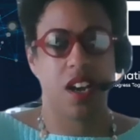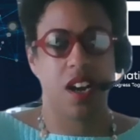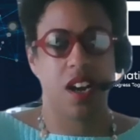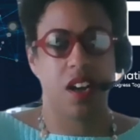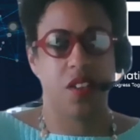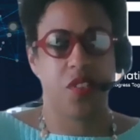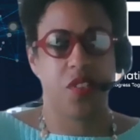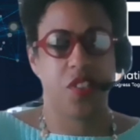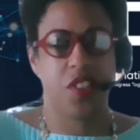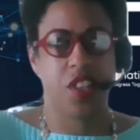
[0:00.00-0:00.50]

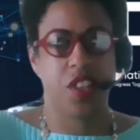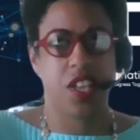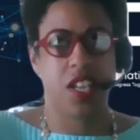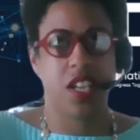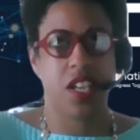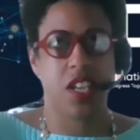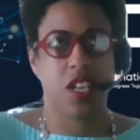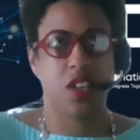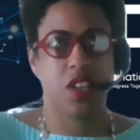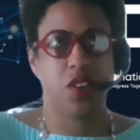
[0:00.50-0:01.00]
uh,
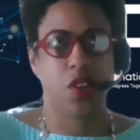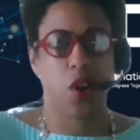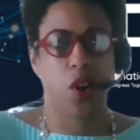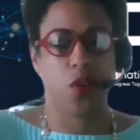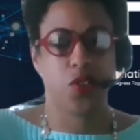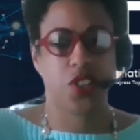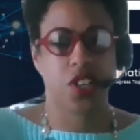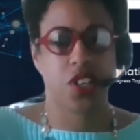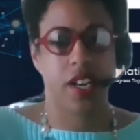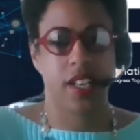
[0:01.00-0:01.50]
the
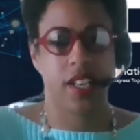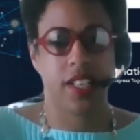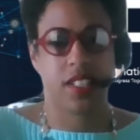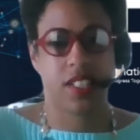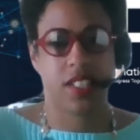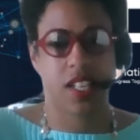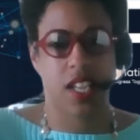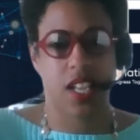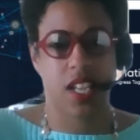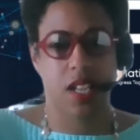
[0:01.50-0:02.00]
negotiating
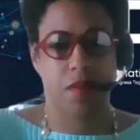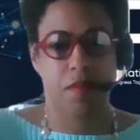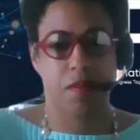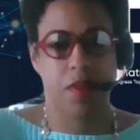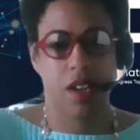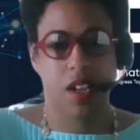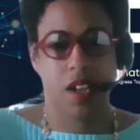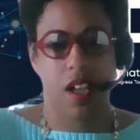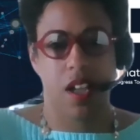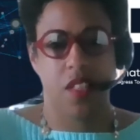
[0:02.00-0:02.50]

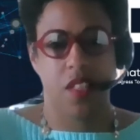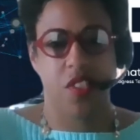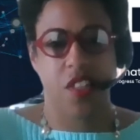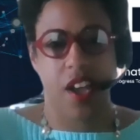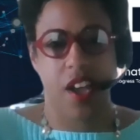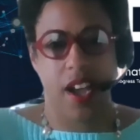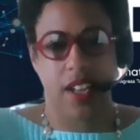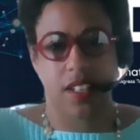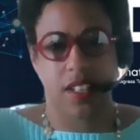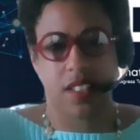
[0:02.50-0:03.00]
team
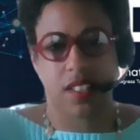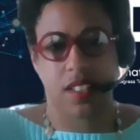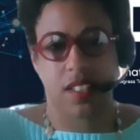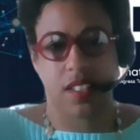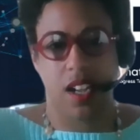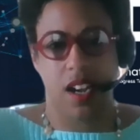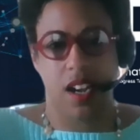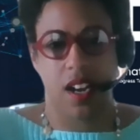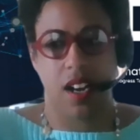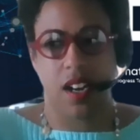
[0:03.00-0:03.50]
that
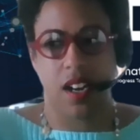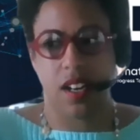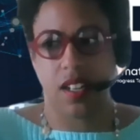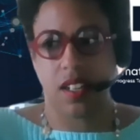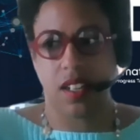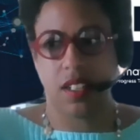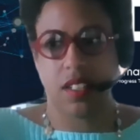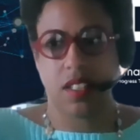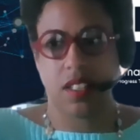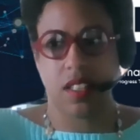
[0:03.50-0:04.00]

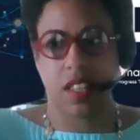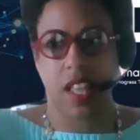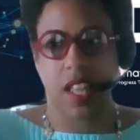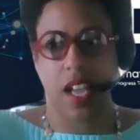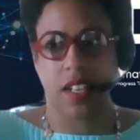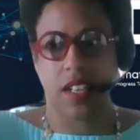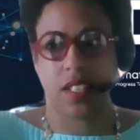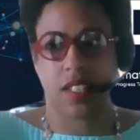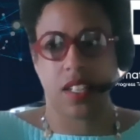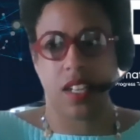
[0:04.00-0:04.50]
uh,
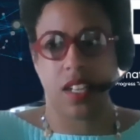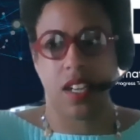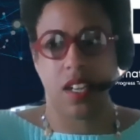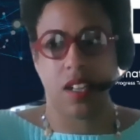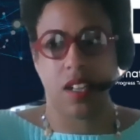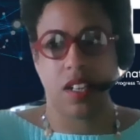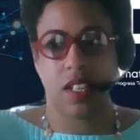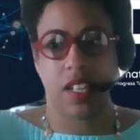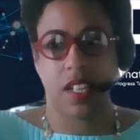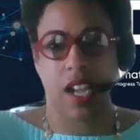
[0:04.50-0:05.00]
that
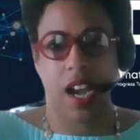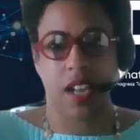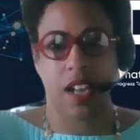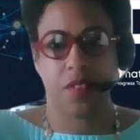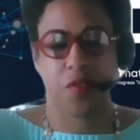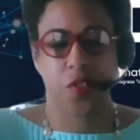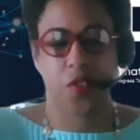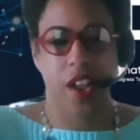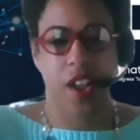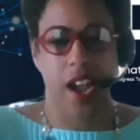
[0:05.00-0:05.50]
uh,
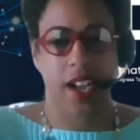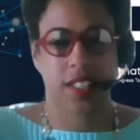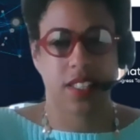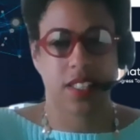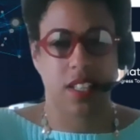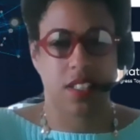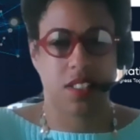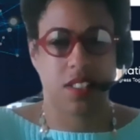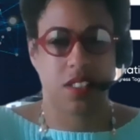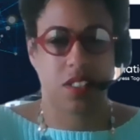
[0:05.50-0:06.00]
got free
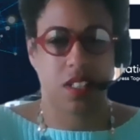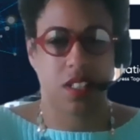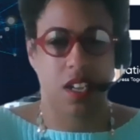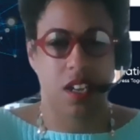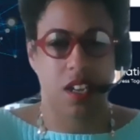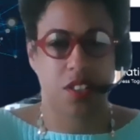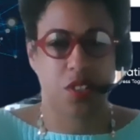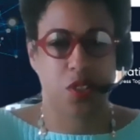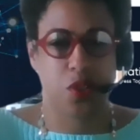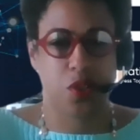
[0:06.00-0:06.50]
access
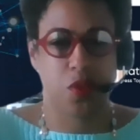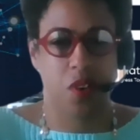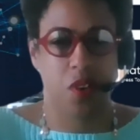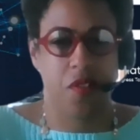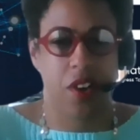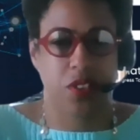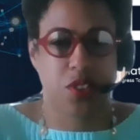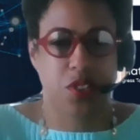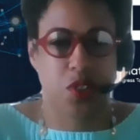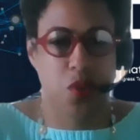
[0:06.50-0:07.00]
uh, to
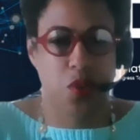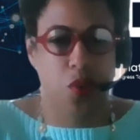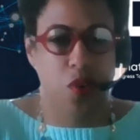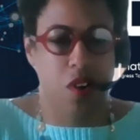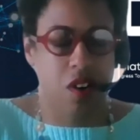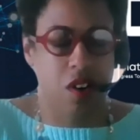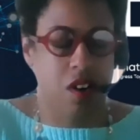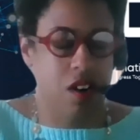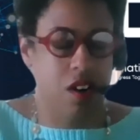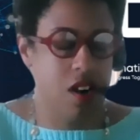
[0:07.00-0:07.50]

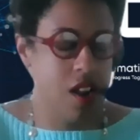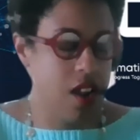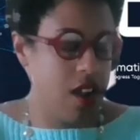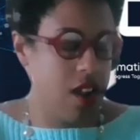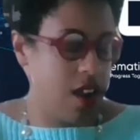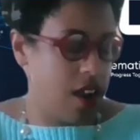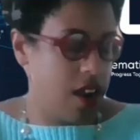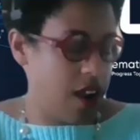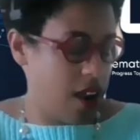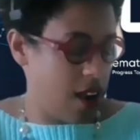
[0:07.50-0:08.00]
Elsevier
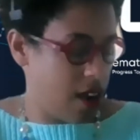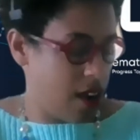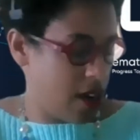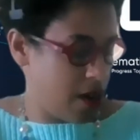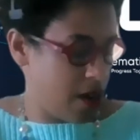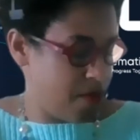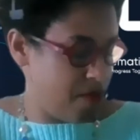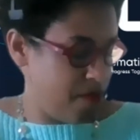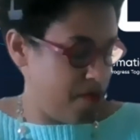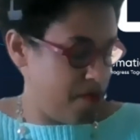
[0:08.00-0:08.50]

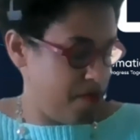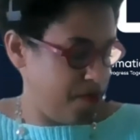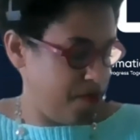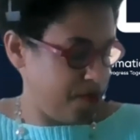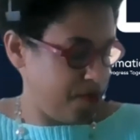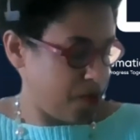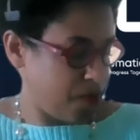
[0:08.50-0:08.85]
um,